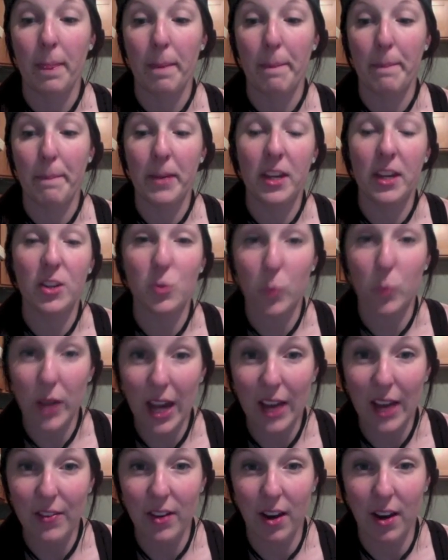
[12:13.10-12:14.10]
because we
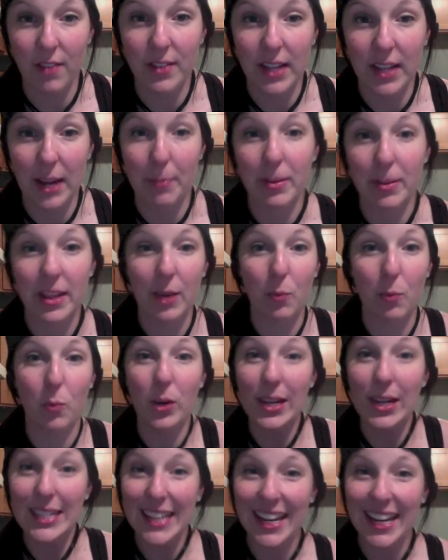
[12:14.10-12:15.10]
have an off day, but then
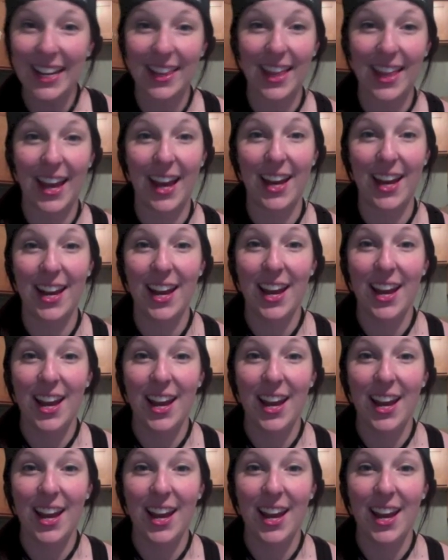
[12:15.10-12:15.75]
we take that